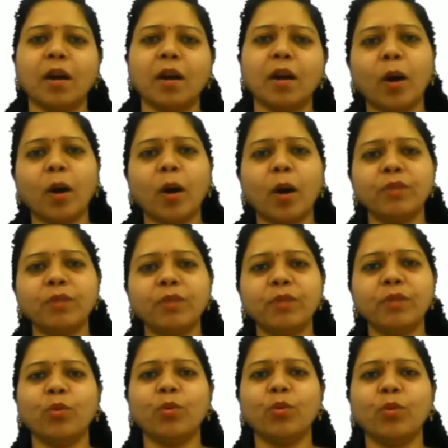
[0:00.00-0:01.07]
The
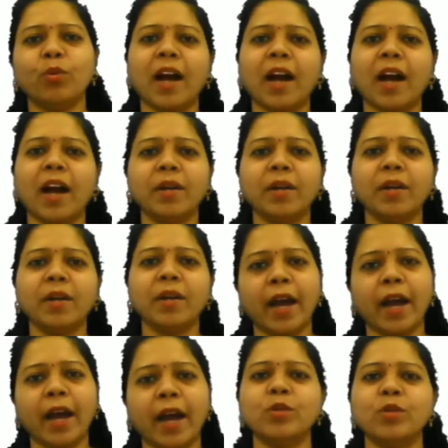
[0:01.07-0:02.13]
compound in which only
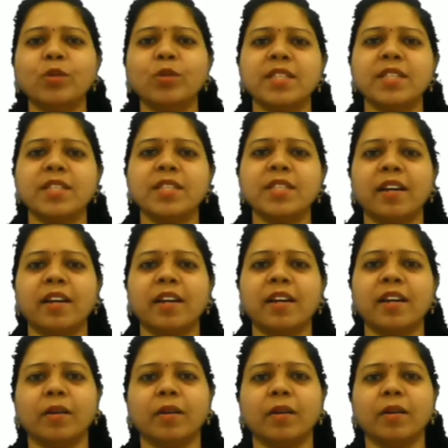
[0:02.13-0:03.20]
carbon and hydrogen is
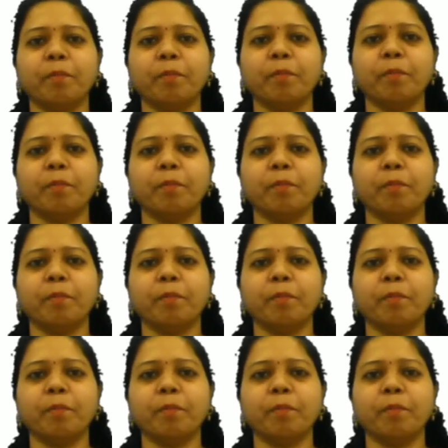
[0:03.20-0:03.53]
there,